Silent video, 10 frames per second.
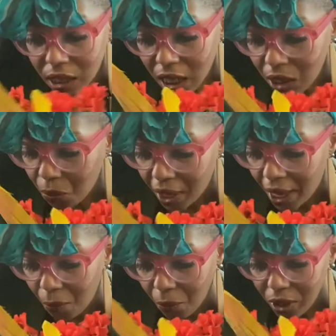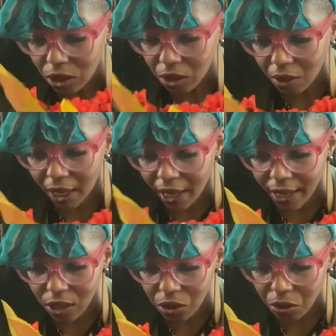any way i want to like i
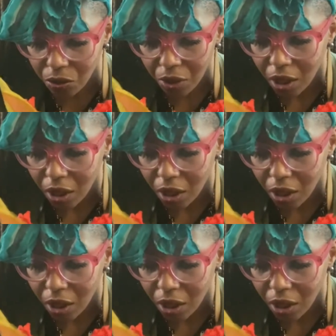can do